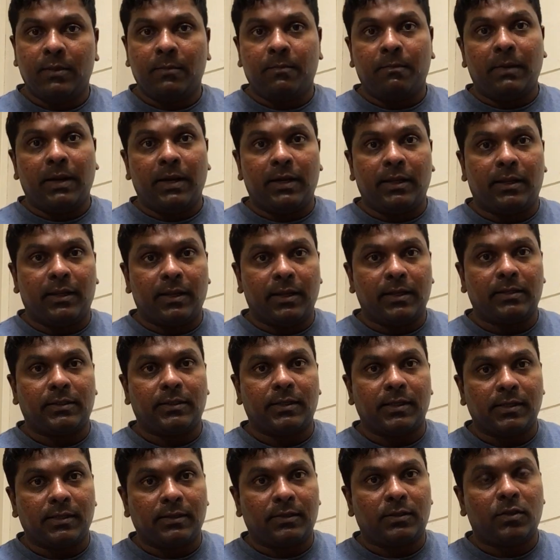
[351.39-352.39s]

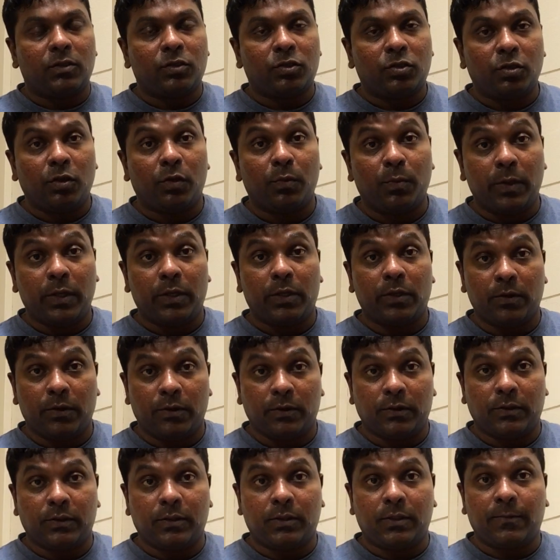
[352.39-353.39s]
medications should be
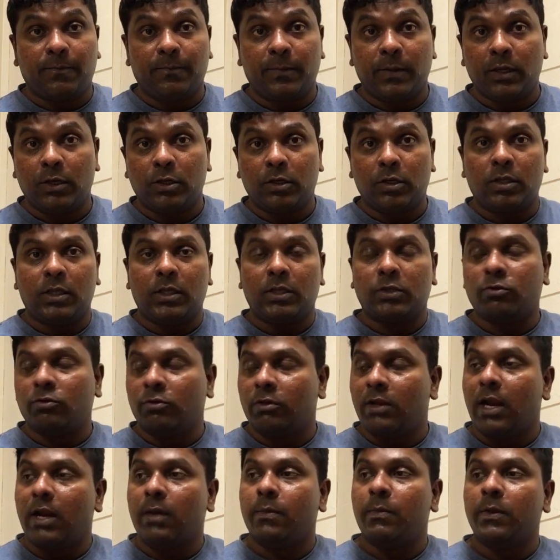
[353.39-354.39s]
used. They, they should
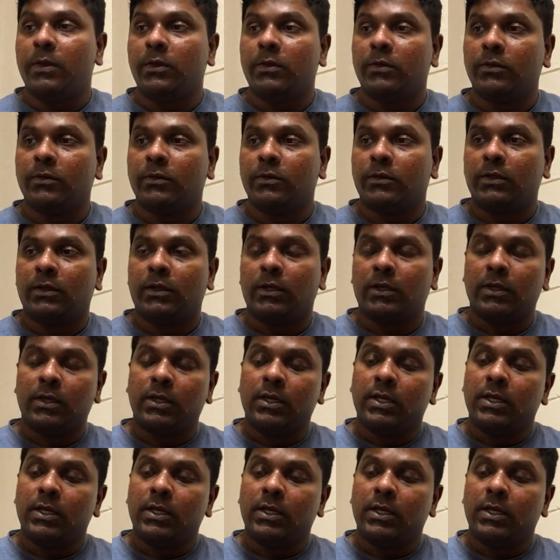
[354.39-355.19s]
not be used